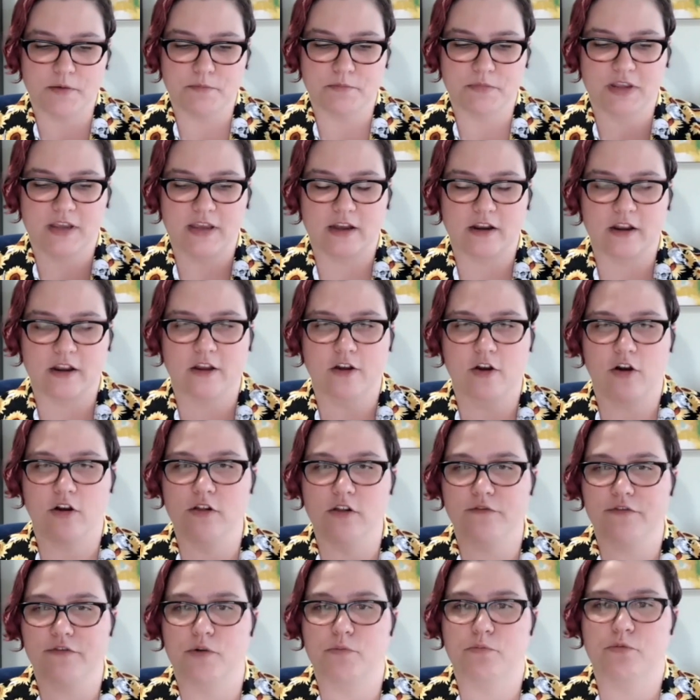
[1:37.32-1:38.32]
getting all
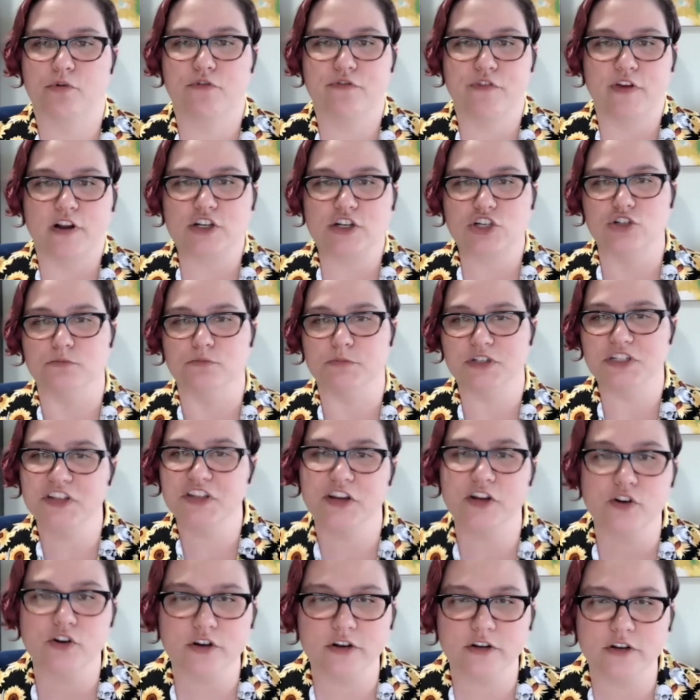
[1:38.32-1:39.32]
of their professional
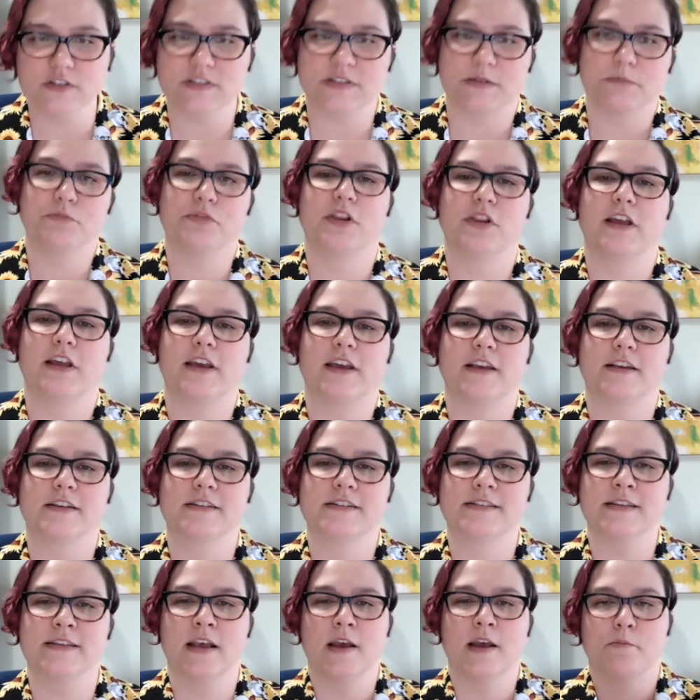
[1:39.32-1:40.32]
materials in
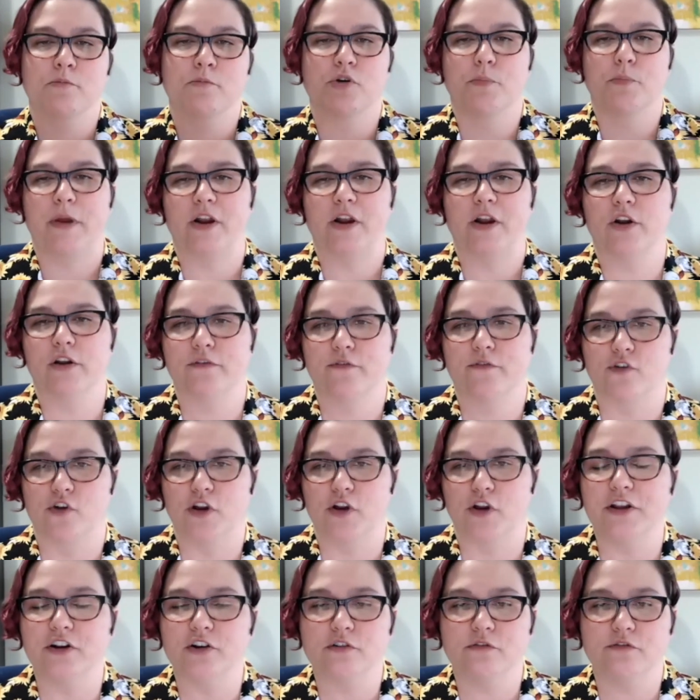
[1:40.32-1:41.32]
place, preparing for
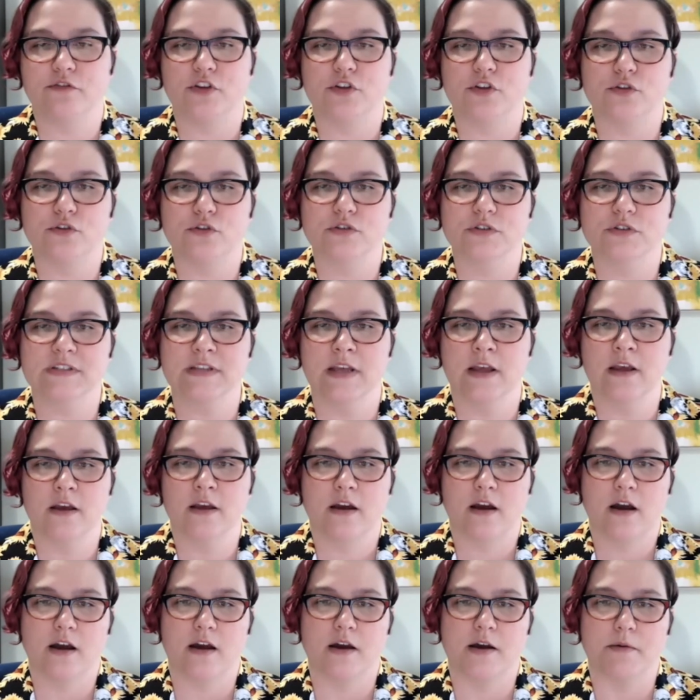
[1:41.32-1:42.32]
interviews,
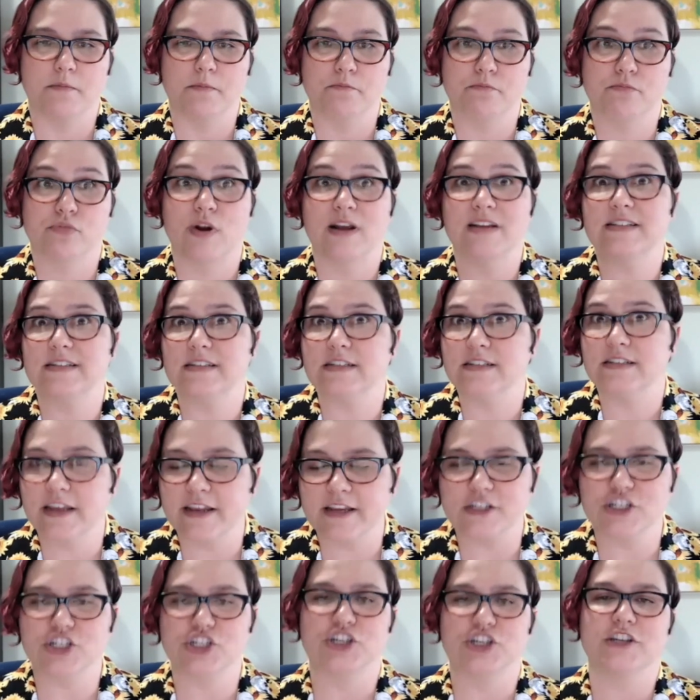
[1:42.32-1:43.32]

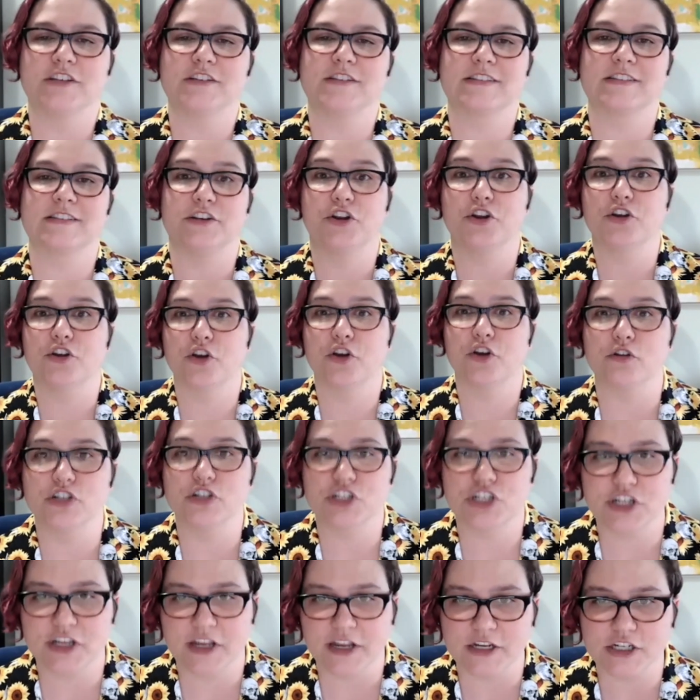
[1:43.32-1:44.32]
presentations,
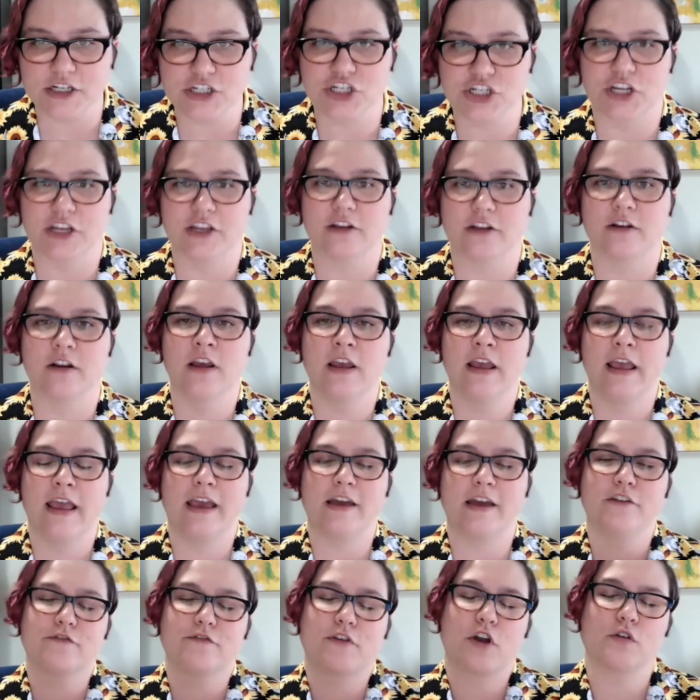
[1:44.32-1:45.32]
negotiation. And
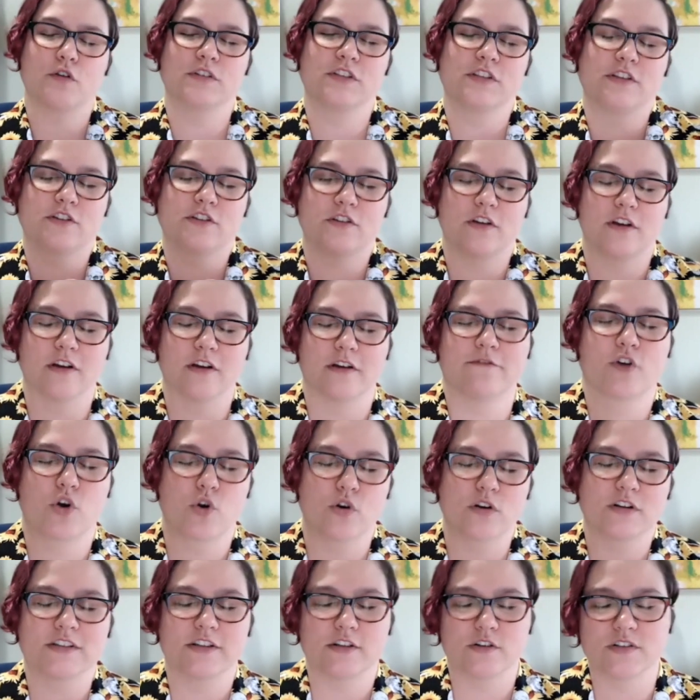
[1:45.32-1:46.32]
of course,
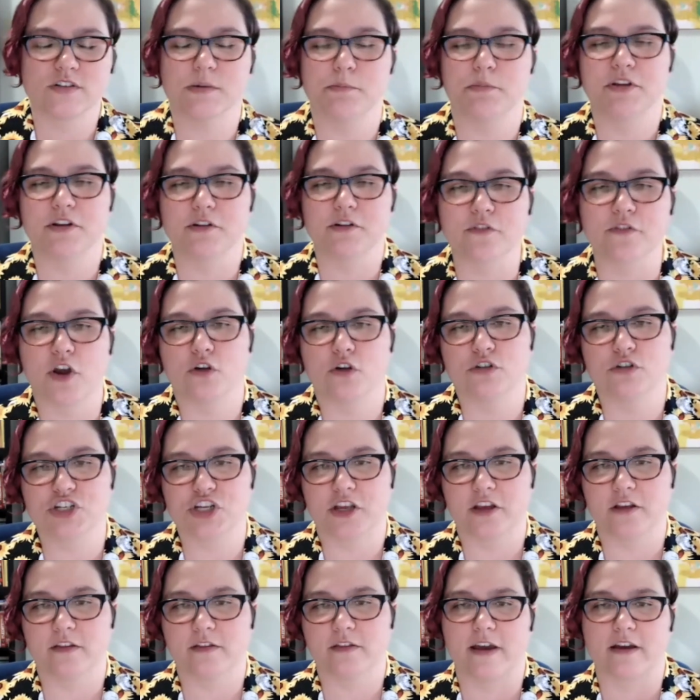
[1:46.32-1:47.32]
there's a bit of
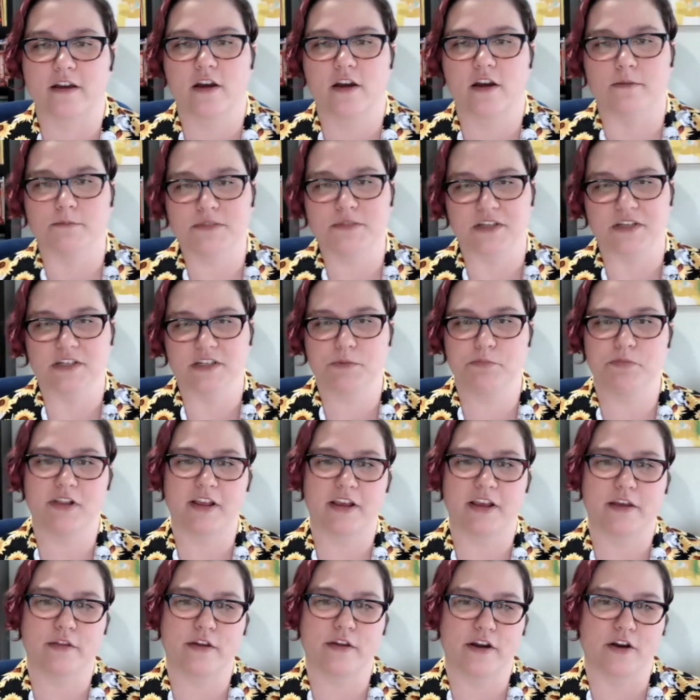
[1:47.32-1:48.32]
coaching that comes into
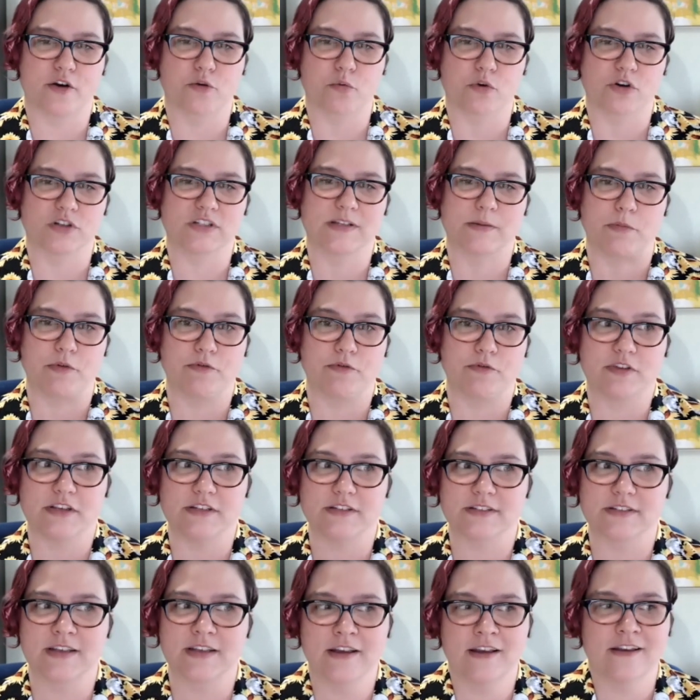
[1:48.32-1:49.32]
play there, where some of
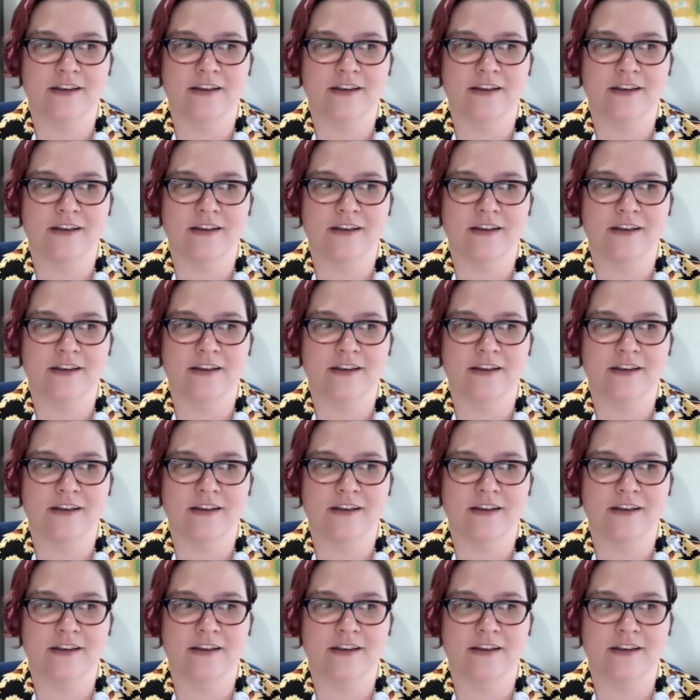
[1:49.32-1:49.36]
these